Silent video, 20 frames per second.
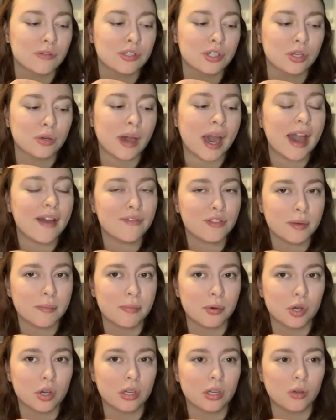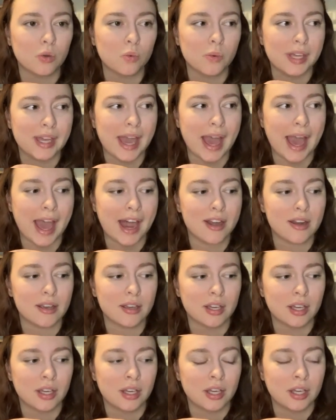So half the book we
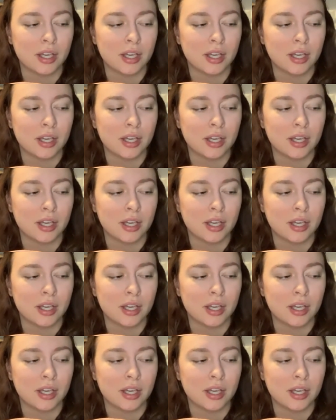had